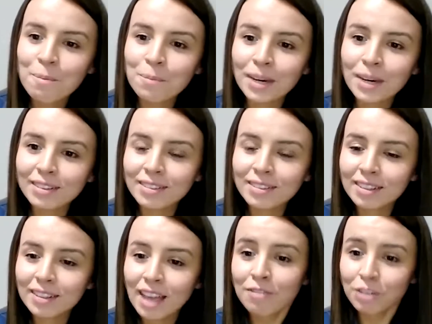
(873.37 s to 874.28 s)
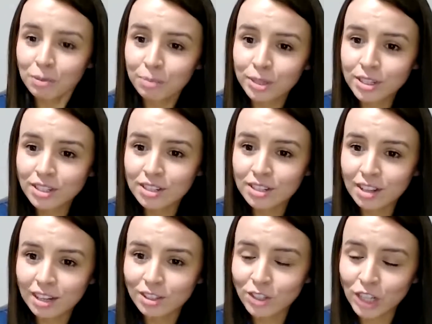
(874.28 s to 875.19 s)
but every person
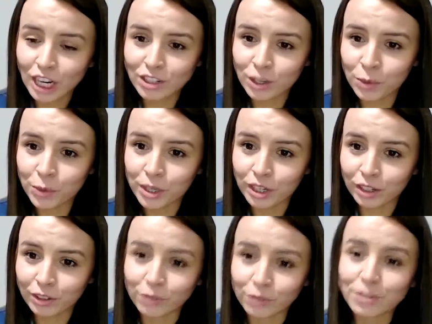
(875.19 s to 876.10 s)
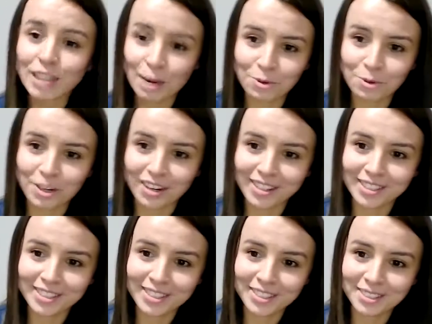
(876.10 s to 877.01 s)
can change a world of someone
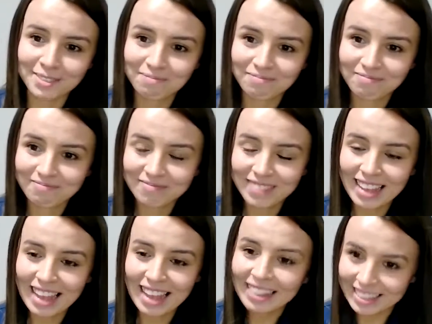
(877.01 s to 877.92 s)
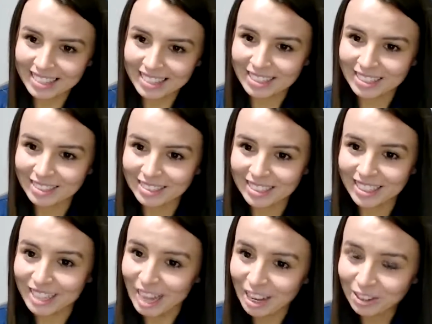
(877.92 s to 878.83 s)
else. And that's
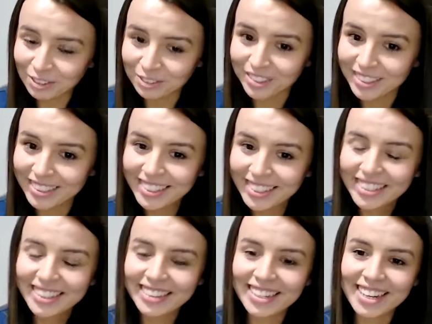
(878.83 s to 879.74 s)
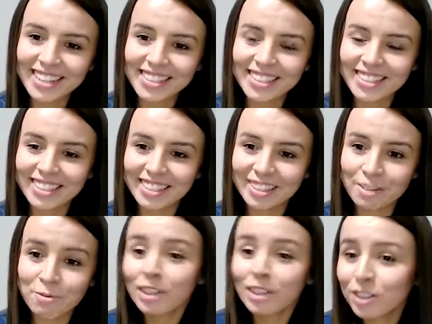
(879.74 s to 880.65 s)
enough, that's
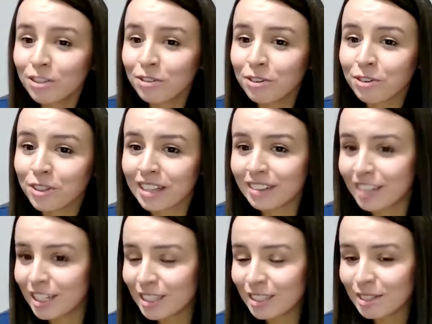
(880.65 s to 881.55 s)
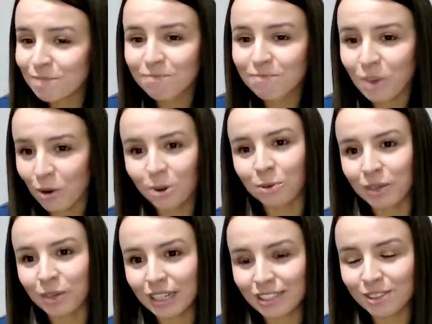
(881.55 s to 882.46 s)
wonderful, and that's all
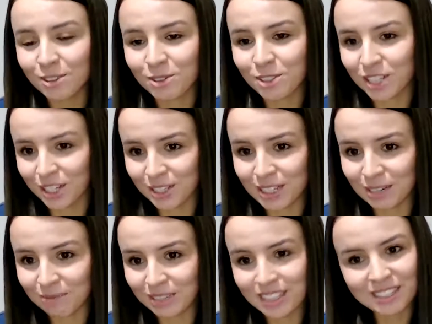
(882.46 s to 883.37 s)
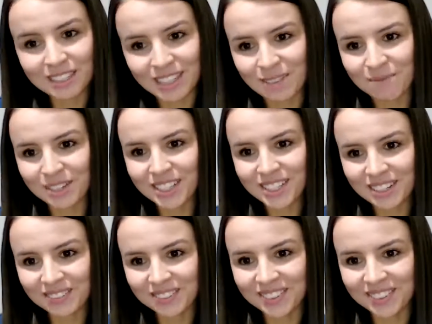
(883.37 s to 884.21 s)
we need to change something step by step.